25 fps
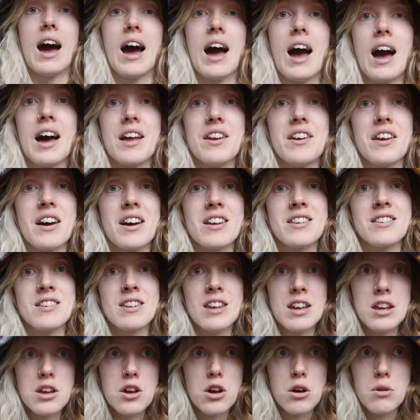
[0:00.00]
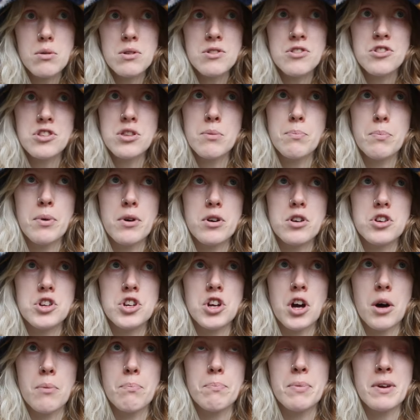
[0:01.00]
And I did go into the
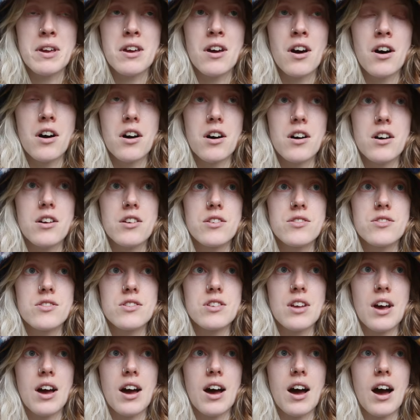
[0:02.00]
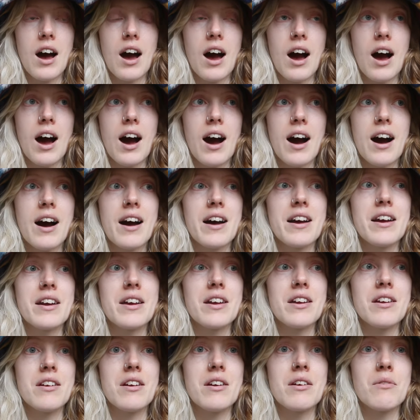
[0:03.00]
bookshop because
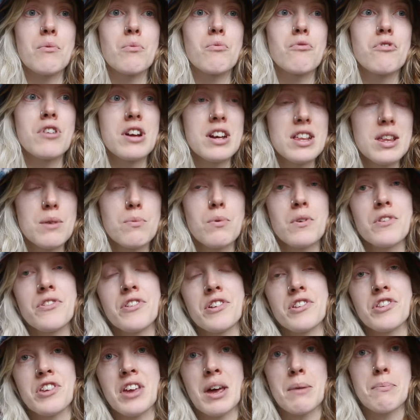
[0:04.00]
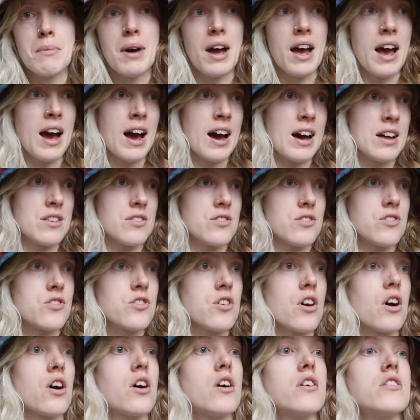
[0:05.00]
I really wanted to get my
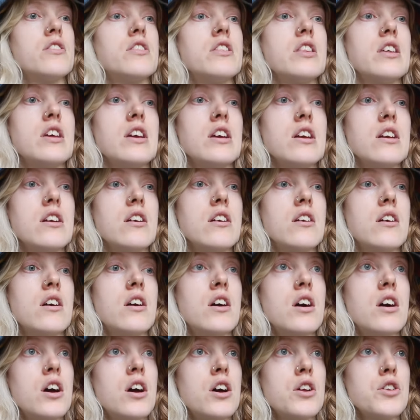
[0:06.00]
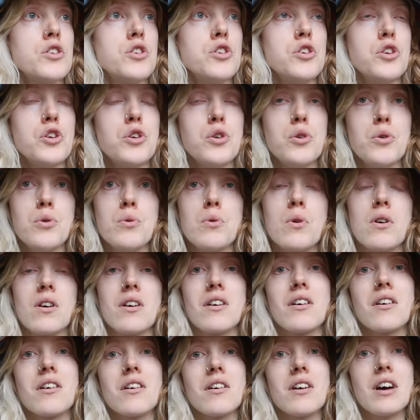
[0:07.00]
hands on the new
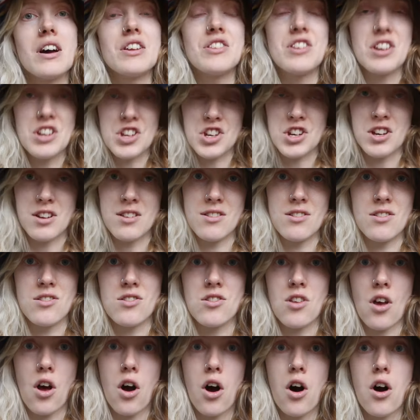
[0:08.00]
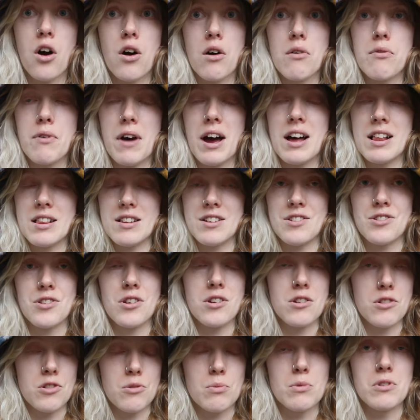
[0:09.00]
editions of Alice
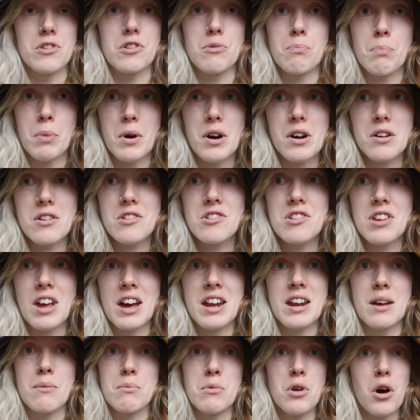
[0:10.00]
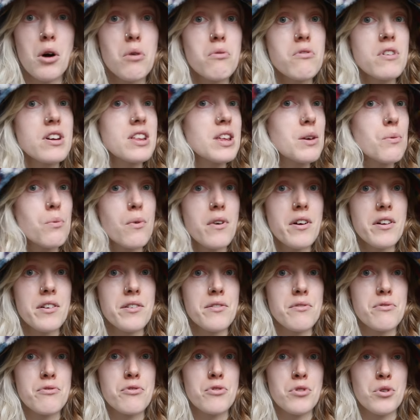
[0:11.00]
Oseman's books and I'm not really
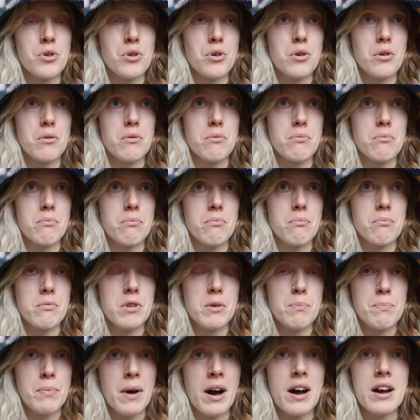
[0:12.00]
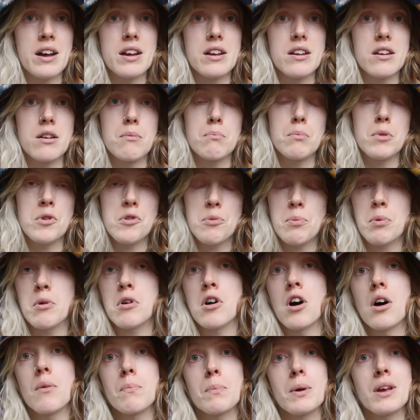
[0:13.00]
one for buying multiple
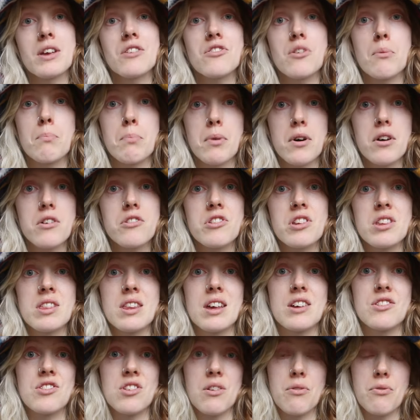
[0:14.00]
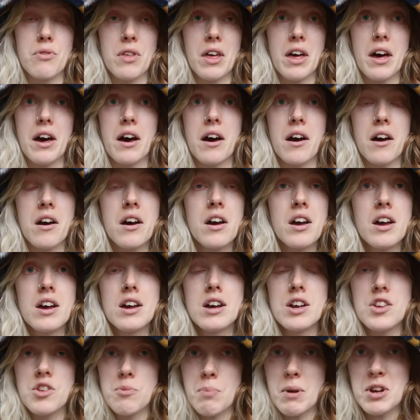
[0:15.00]
copies of books unless if they're
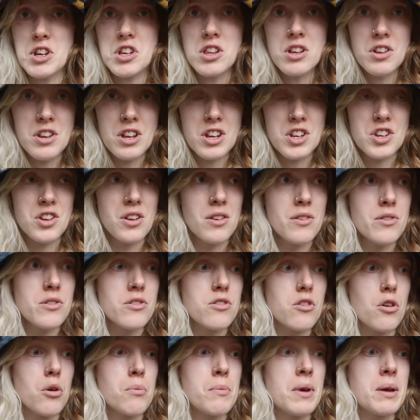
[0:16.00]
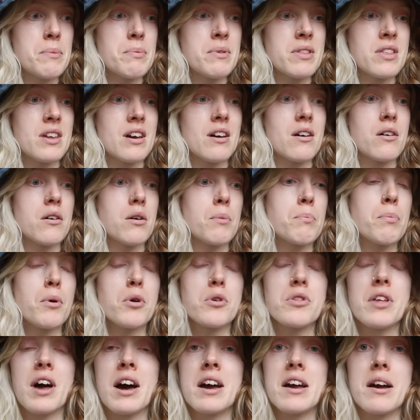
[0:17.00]
special editions or maybe they're a
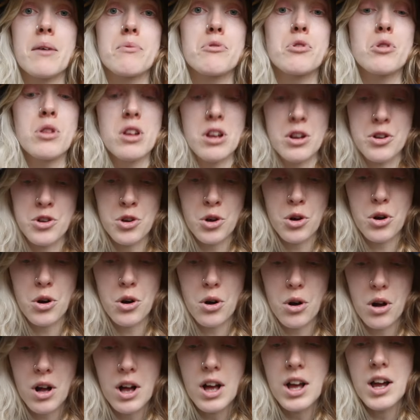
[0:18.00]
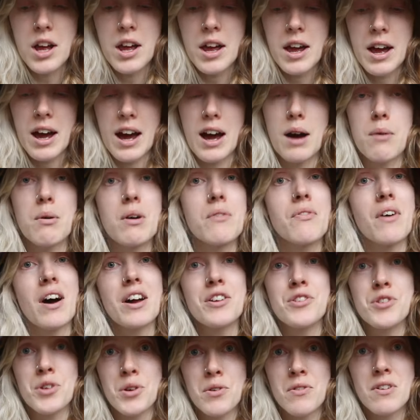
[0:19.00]
book that I absolutely adore. However,
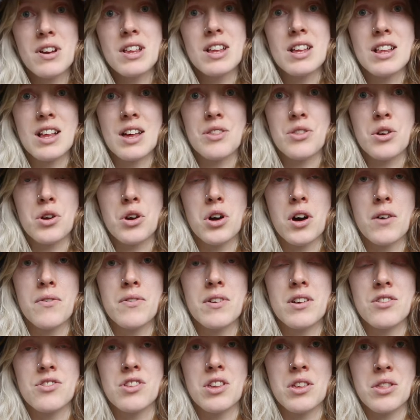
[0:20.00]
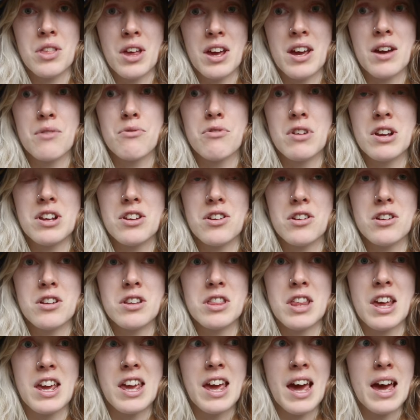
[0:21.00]
I do really like the covers that they have redone
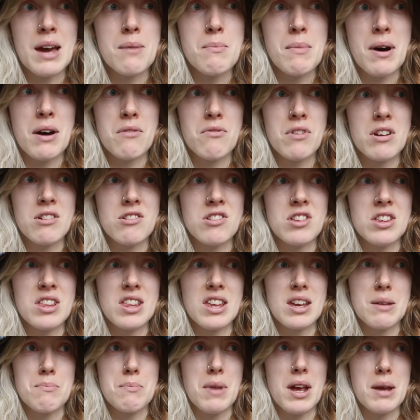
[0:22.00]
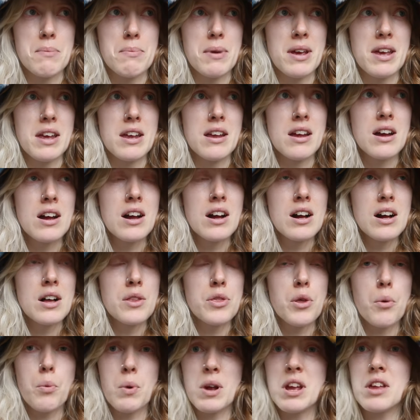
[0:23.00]
and they came out recently. Maybe
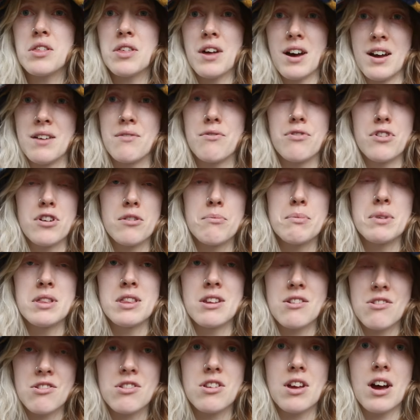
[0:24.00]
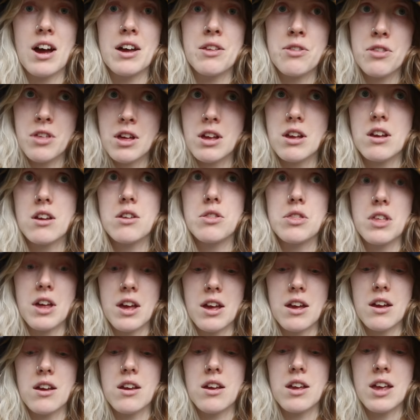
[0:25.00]
the week that I'm filming this, I think
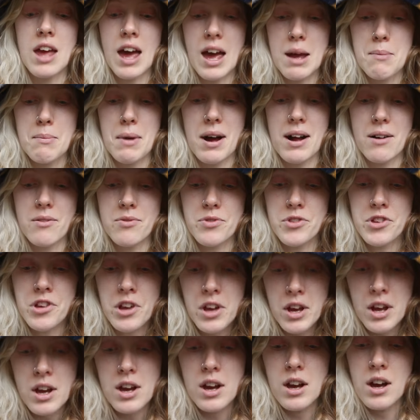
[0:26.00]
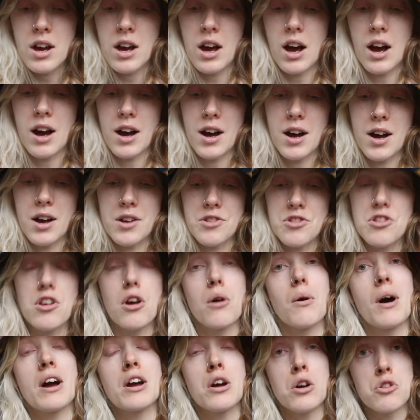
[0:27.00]
they came out. Uh,
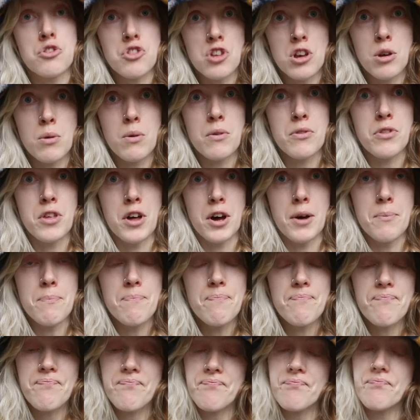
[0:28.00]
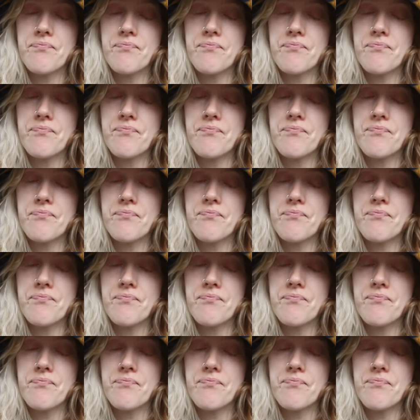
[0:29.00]
so I got two of them.